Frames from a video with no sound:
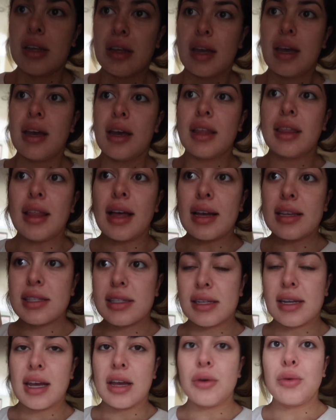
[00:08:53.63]
and
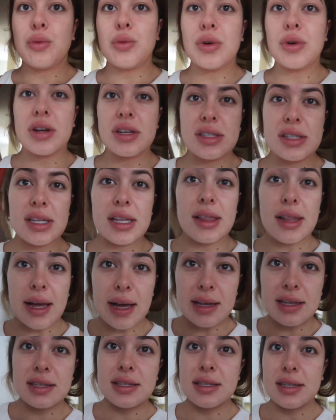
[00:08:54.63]
last night was the
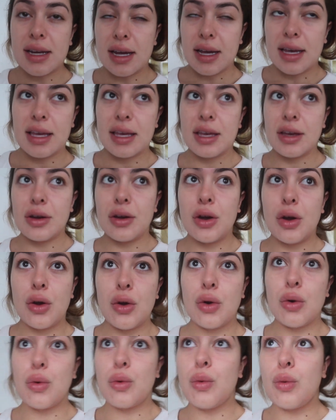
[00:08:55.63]
last night
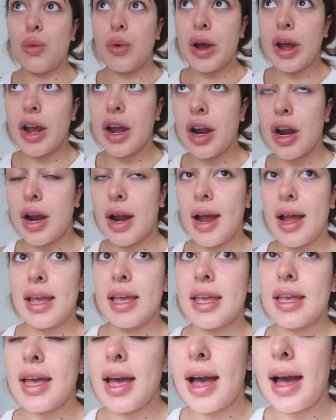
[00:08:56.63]
where i
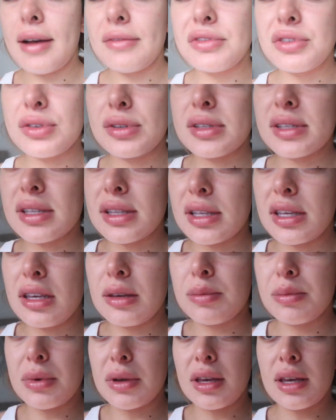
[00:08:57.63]
have to
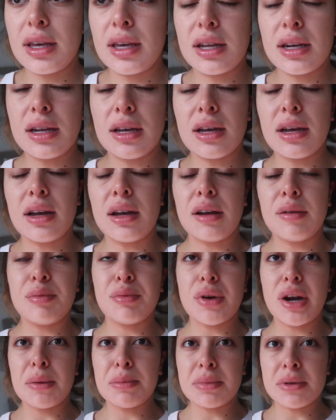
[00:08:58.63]
sleep in an
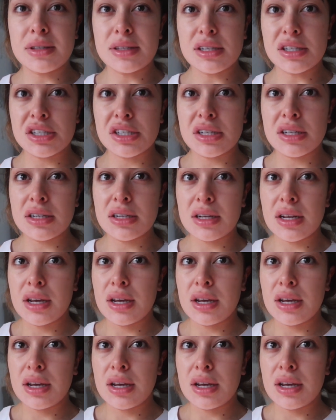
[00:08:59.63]
upright position